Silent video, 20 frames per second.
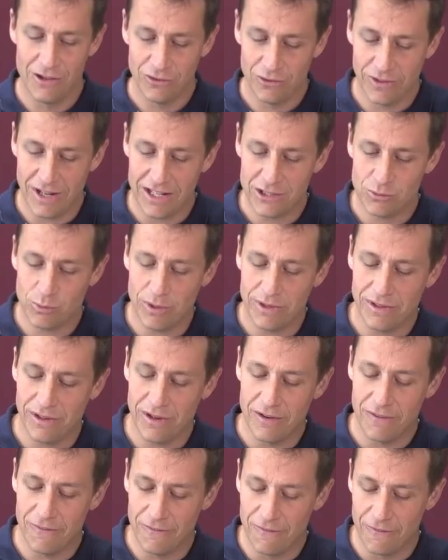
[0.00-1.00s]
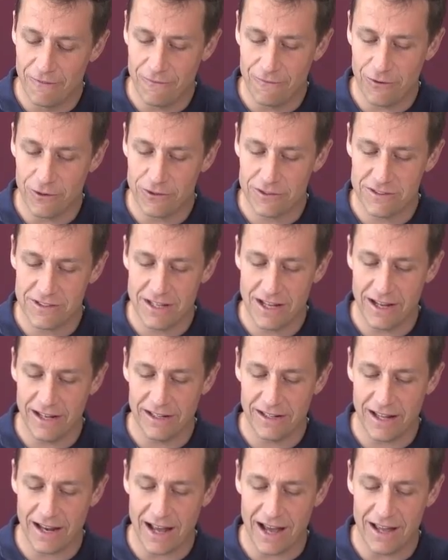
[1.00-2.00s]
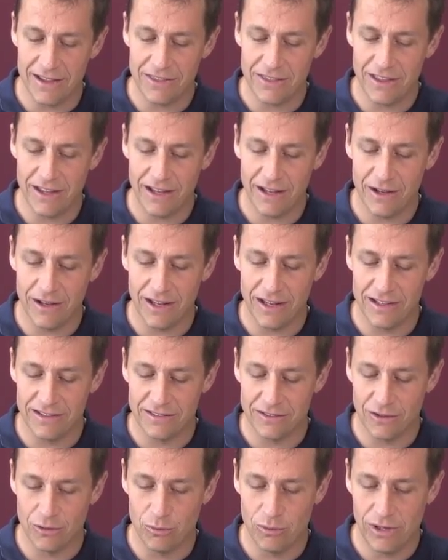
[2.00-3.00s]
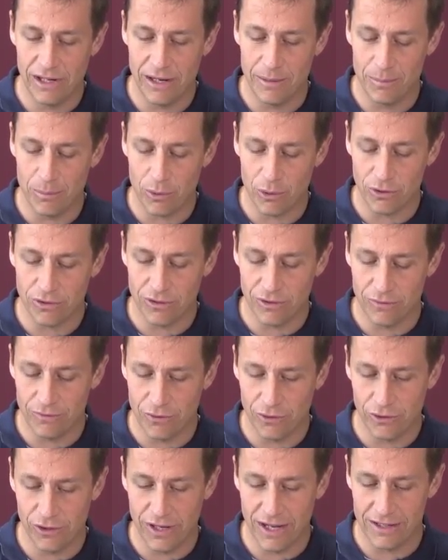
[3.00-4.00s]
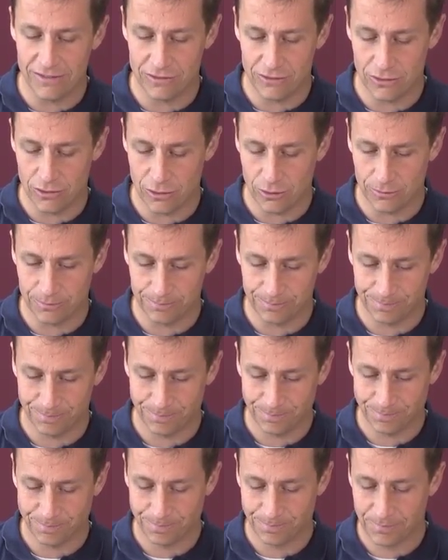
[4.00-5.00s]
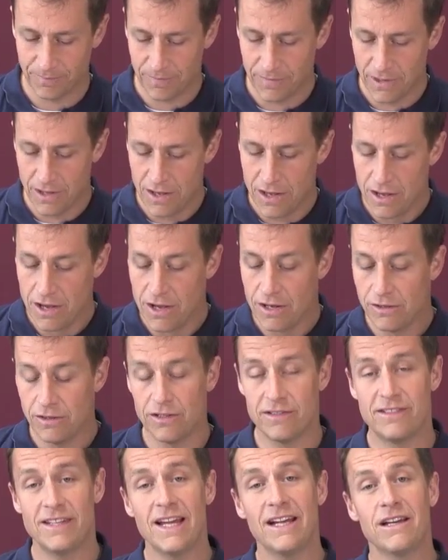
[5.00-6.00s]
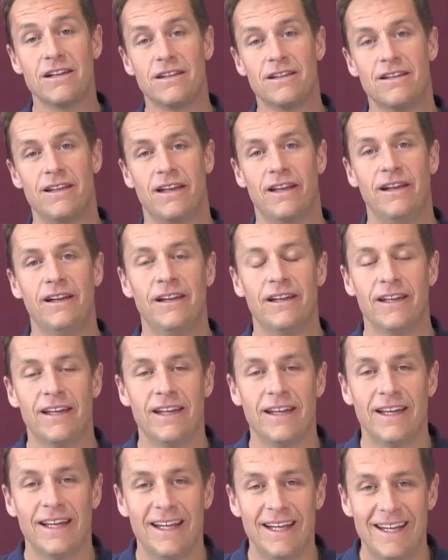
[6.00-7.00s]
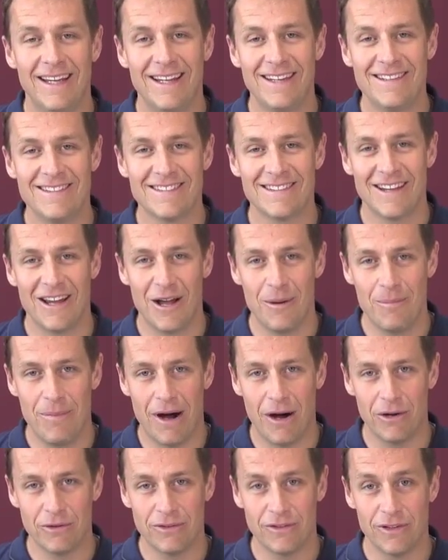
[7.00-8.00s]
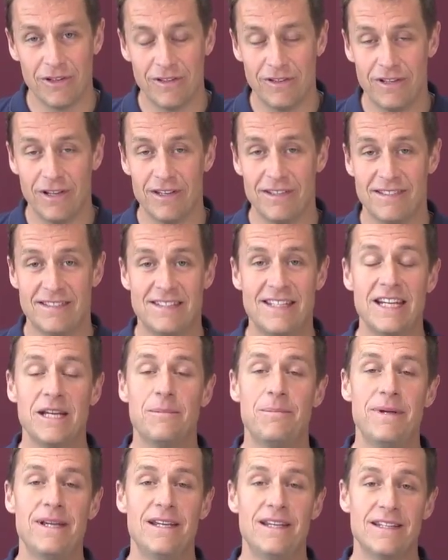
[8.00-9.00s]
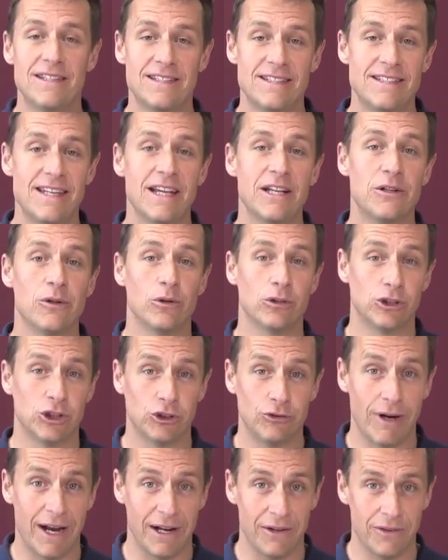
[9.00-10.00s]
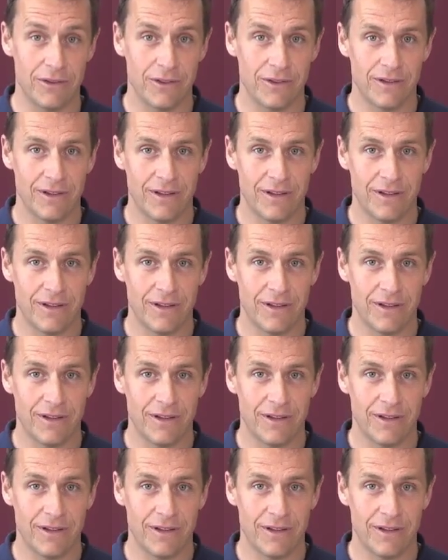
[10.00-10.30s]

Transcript: So that's one first thing that I think is really important for you guys to know. The second thing is about the Zigbee signal strength.